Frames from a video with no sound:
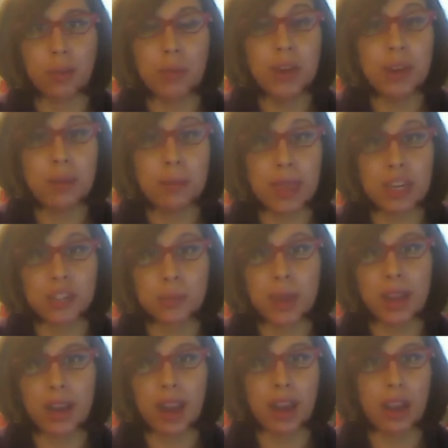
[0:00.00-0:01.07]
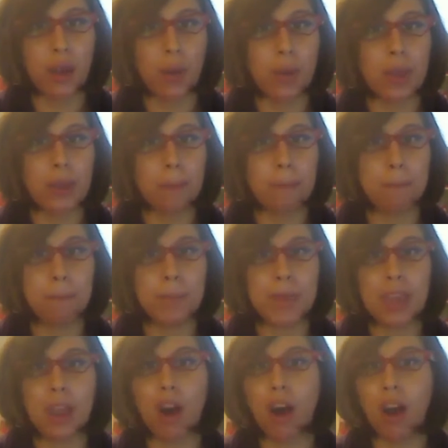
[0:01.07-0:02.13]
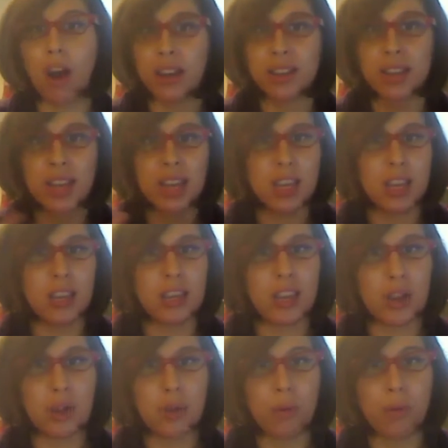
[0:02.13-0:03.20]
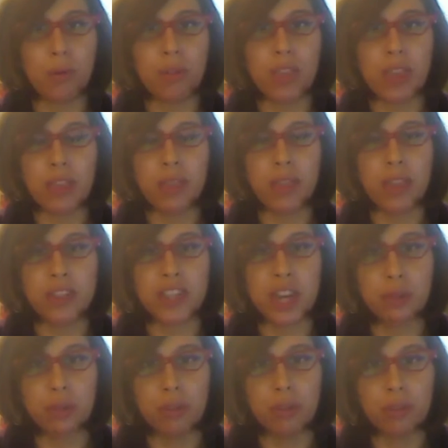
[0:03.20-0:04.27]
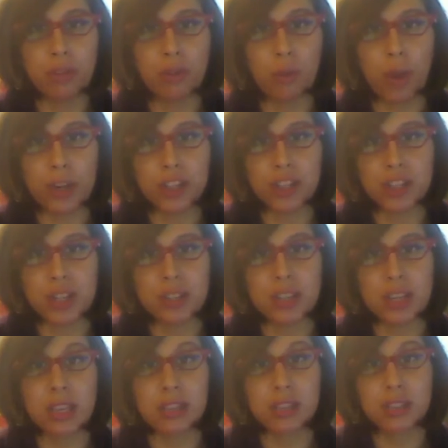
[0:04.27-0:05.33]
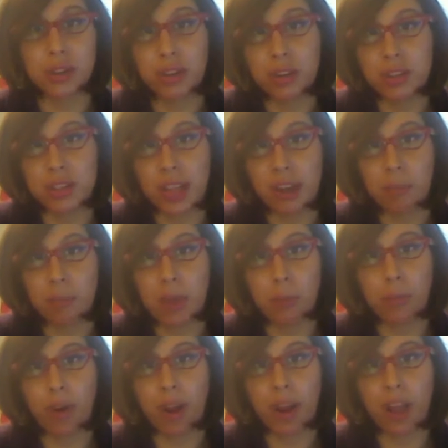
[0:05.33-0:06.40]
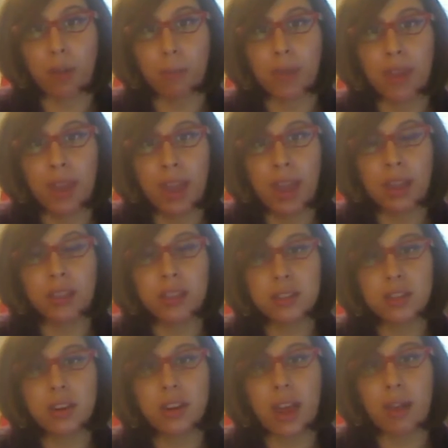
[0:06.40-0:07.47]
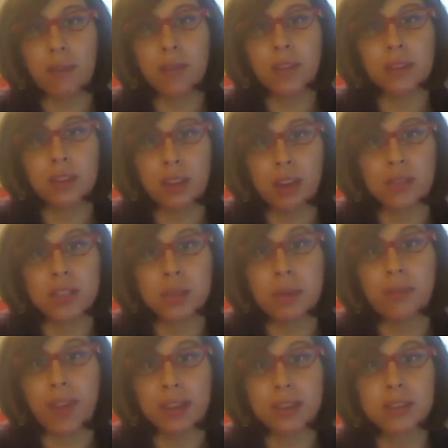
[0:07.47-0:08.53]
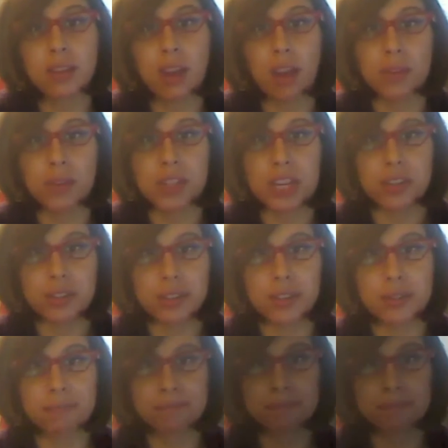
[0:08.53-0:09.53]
community management and going beyond, you know, the, the general questions and concerns that have been brought up. And let's start having, you know, some advanced conversations.